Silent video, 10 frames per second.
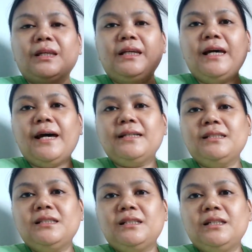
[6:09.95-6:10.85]
He
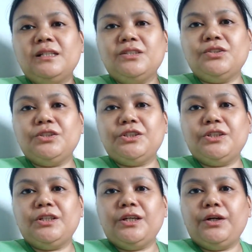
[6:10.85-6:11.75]
has an
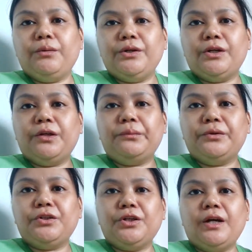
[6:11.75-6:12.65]
insertion here where you can
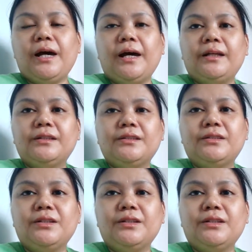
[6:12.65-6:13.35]
put your hand